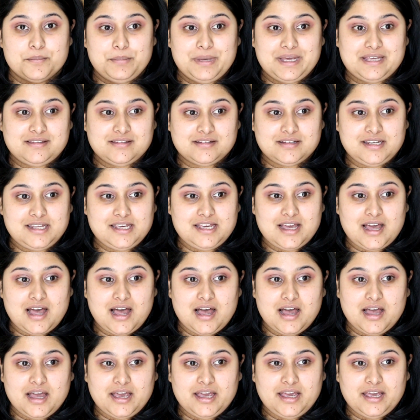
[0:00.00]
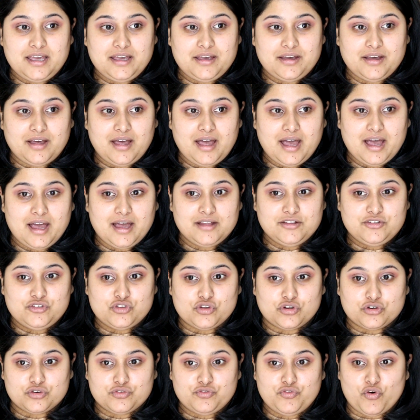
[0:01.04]
Basically, I had
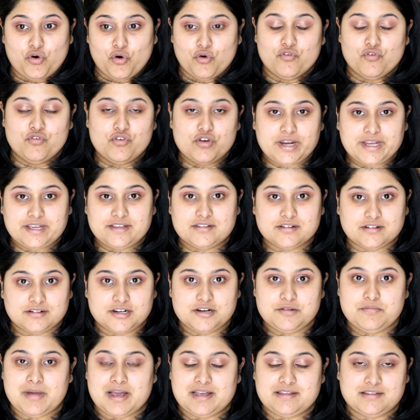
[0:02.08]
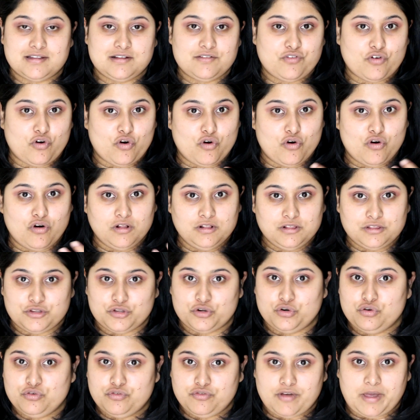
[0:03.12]
sort of overexerted myself all
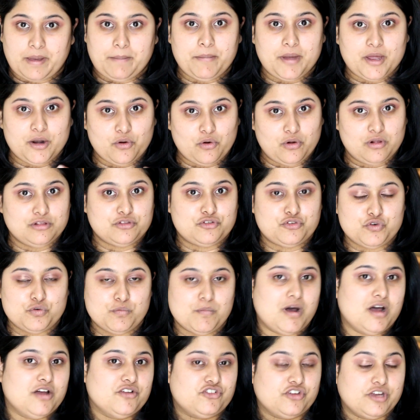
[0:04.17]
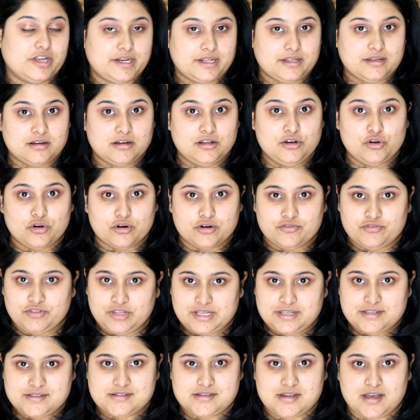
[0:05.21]
through Feb and all through March, getting a lot of
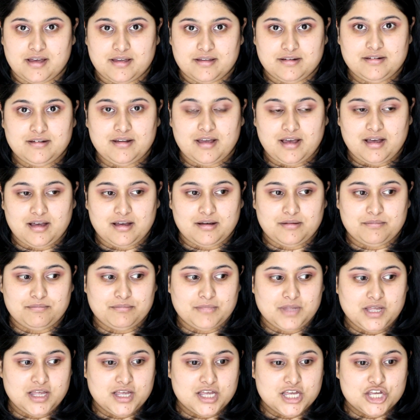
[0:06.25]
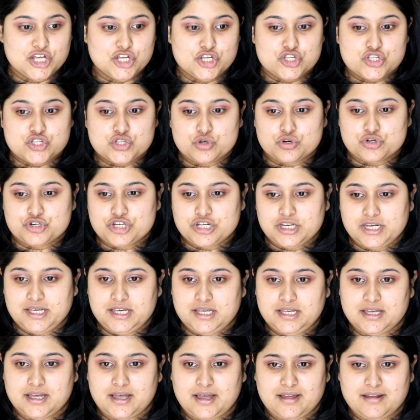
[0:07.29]
things done
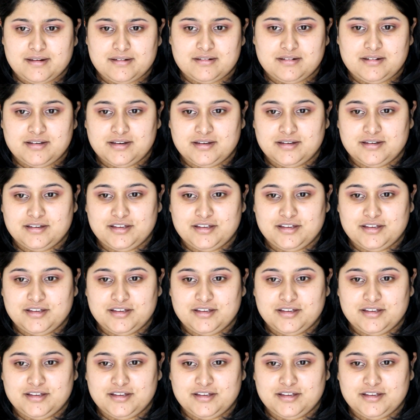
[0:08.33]
socially, and